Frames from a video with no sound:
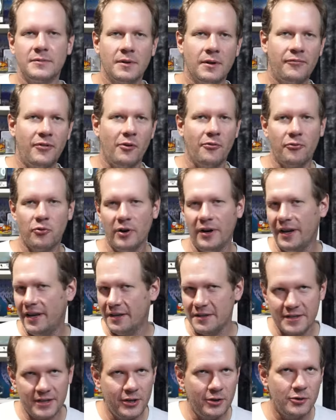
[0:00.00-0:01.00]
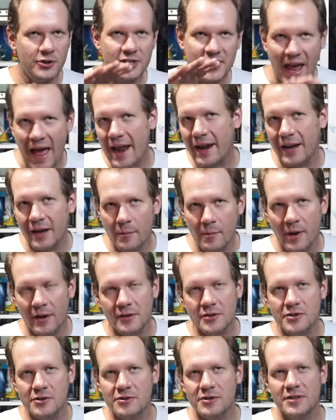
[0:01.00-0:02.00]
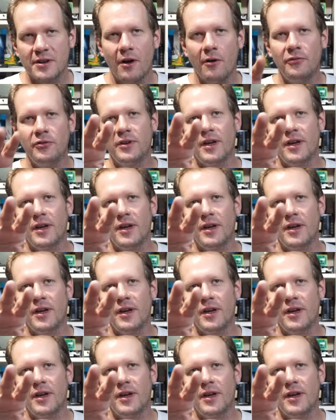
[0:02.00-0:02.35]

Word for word: Feel free to continue chatting amongst yourself.